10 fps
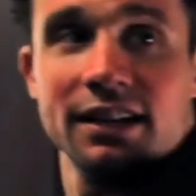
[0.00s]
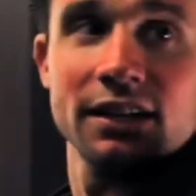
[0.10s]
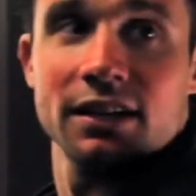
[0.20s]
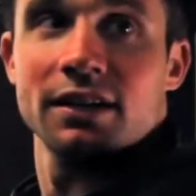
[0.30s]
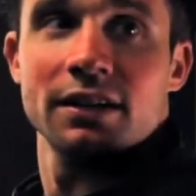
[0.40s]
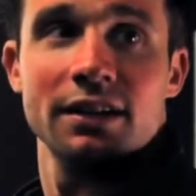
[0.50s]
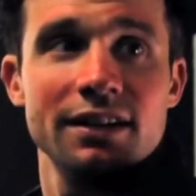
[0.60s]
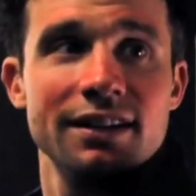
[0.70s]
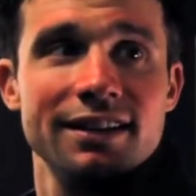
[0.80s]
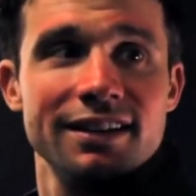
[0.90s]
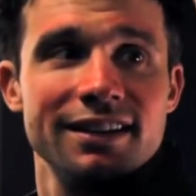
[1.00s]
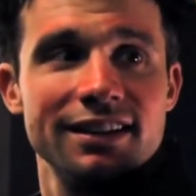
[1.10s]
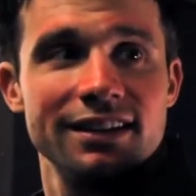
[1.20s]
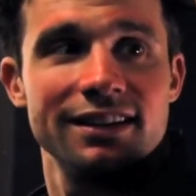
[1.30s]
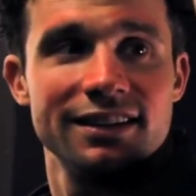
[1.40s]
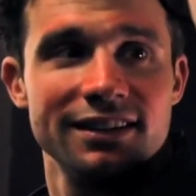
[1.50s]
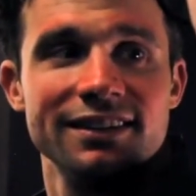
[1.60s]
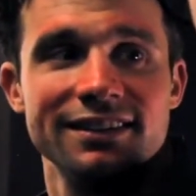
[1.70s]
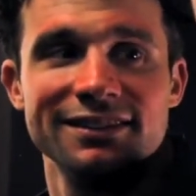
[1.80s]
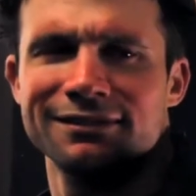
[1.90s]
about this, I'll fucking kill you.
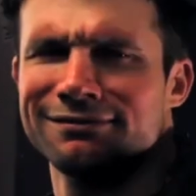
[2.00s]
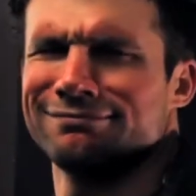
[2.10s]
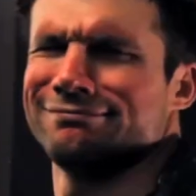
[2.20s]
I'm